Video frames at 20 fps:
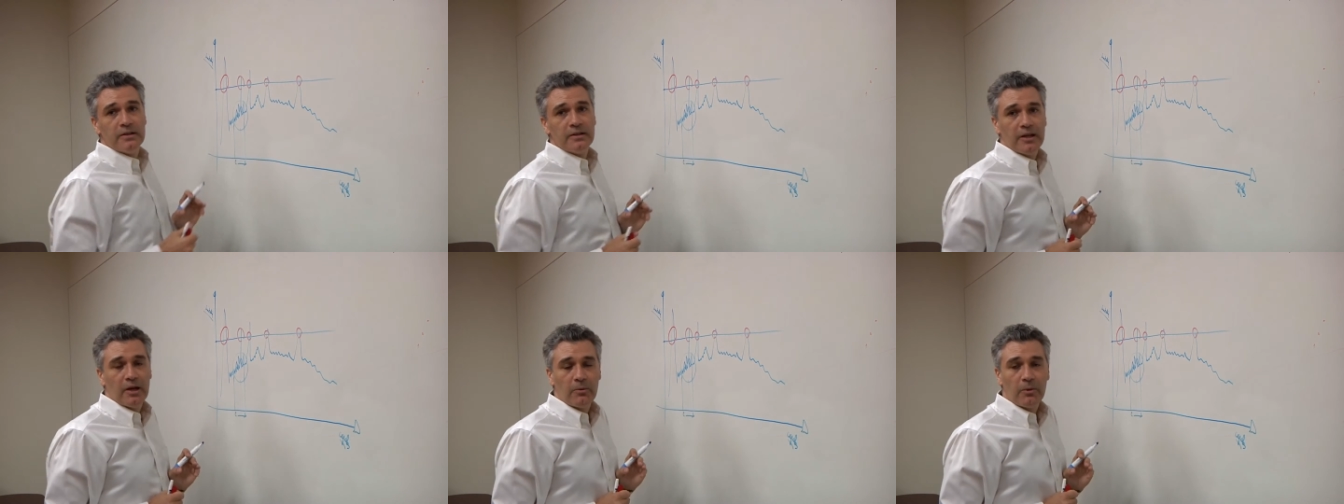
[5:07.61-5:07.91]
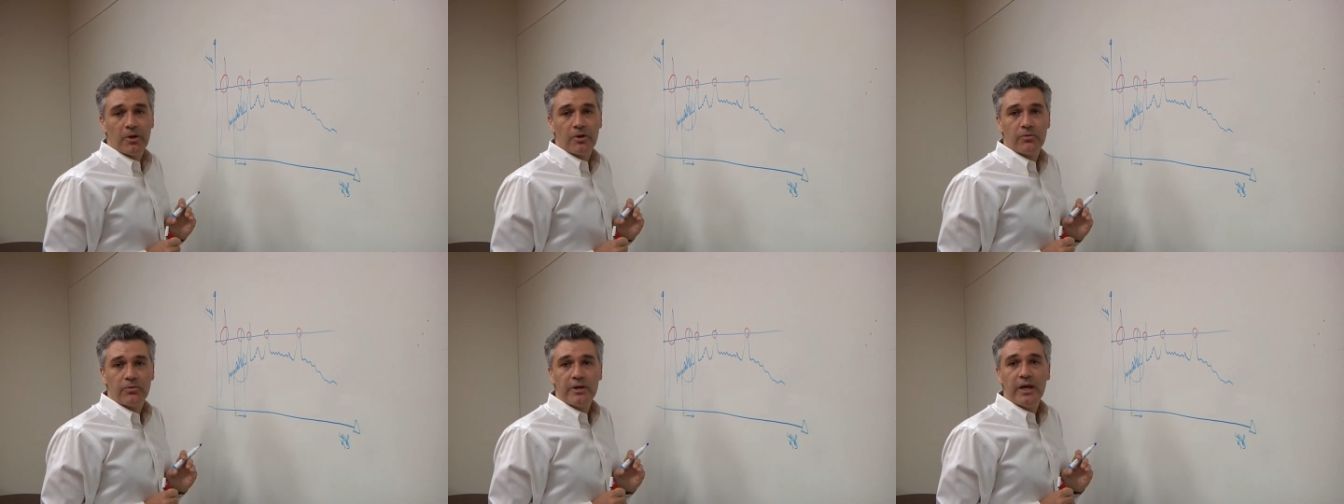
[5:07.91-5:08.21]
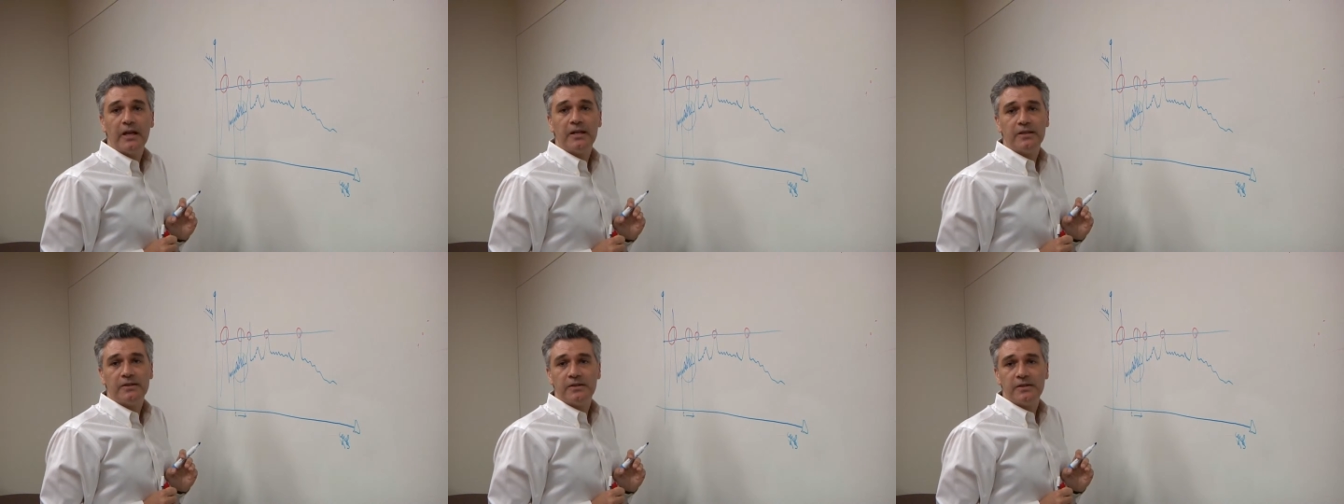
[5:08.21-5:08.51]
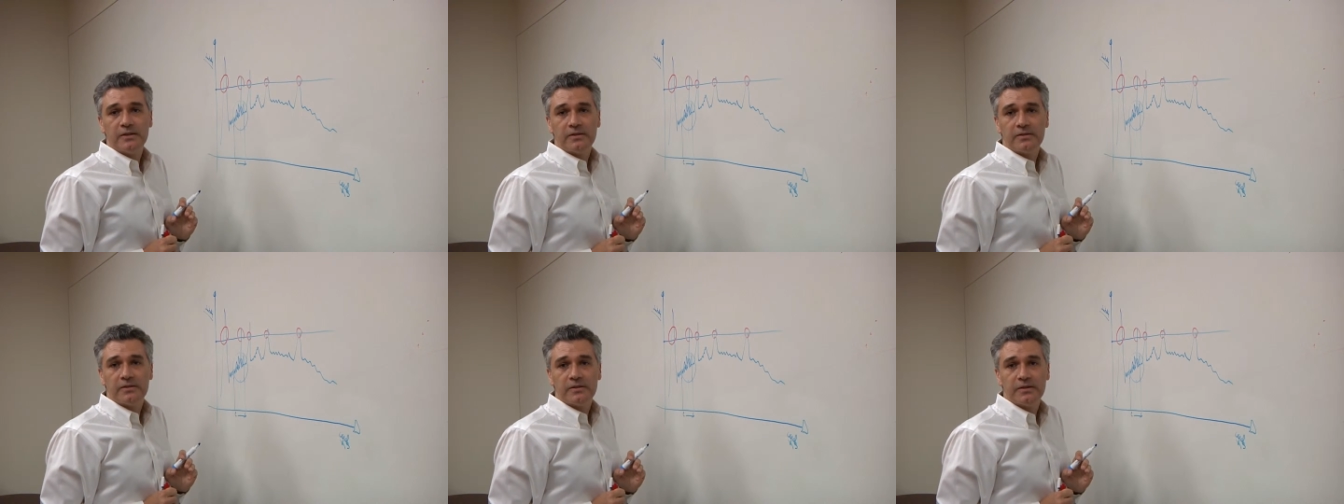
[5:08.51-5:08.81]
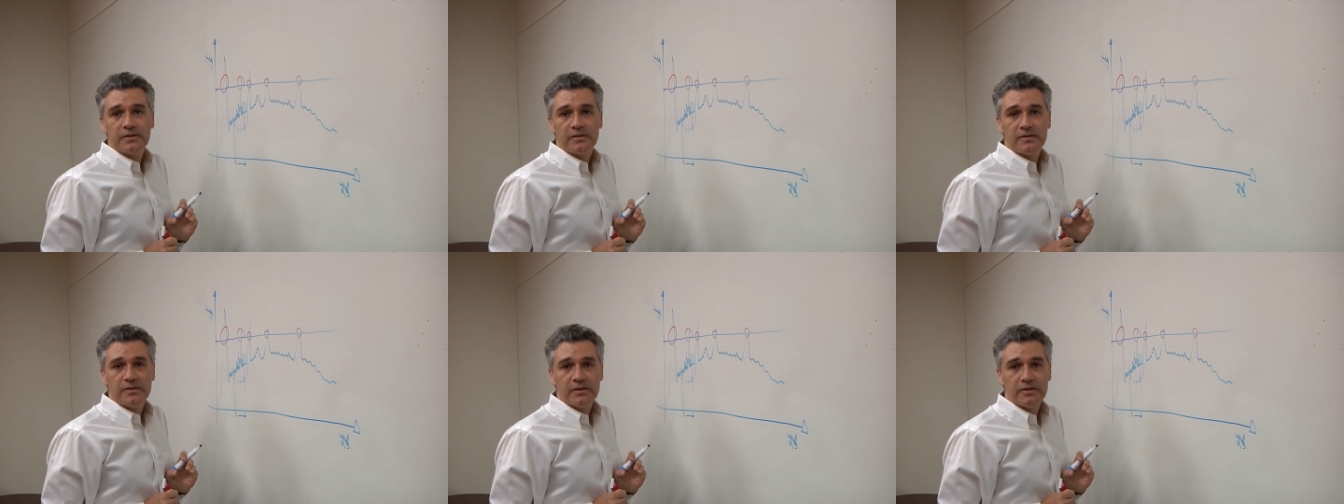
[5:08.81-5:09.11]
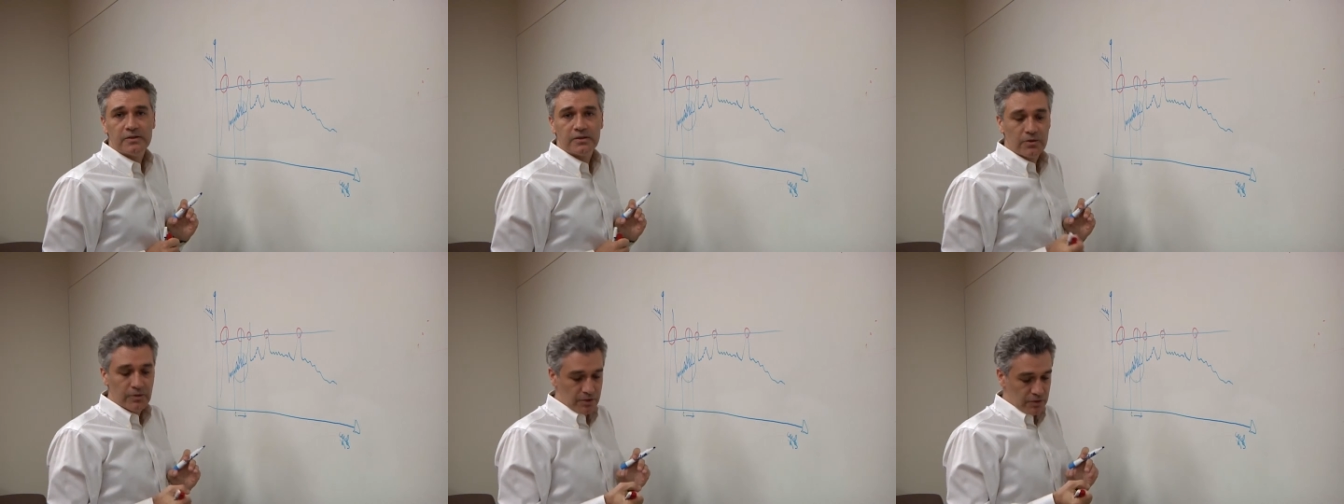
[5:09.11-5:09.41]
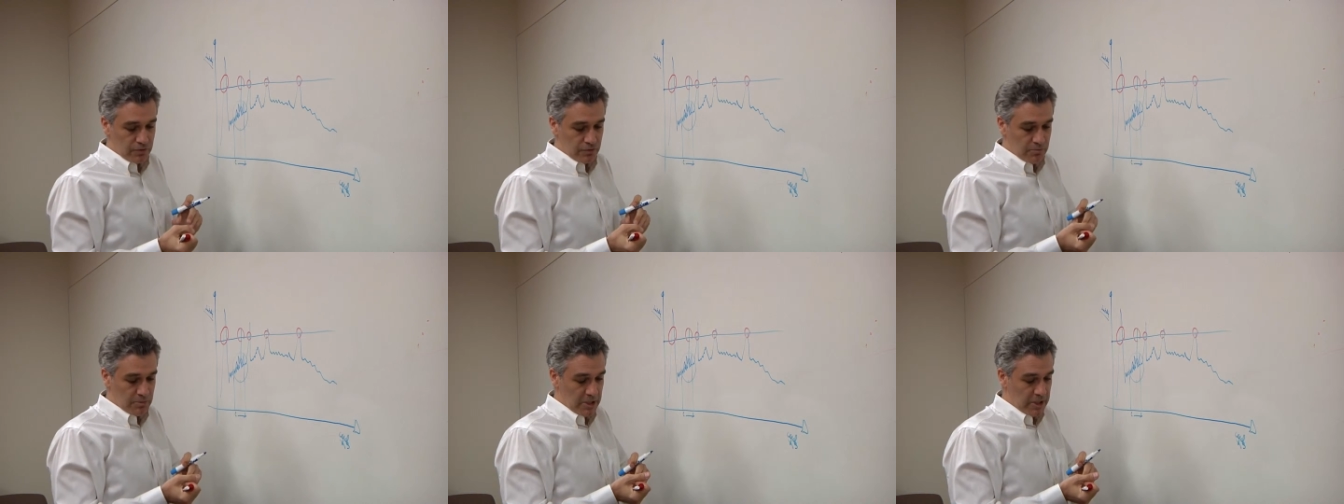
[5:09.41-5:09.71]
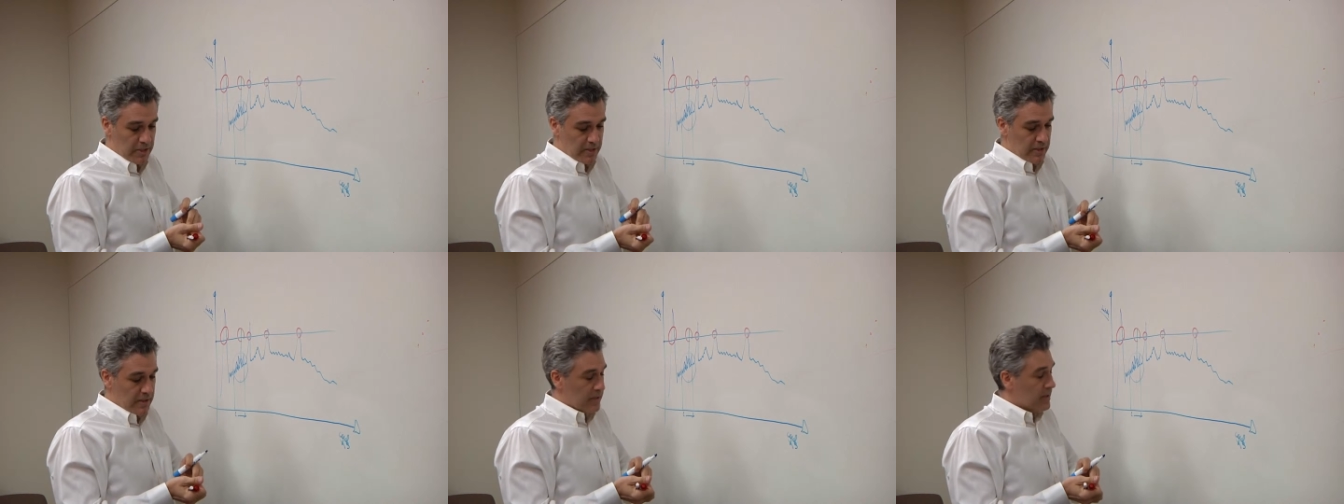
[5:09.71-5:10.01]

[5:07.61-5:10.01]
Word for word: than what reality is, is going to be.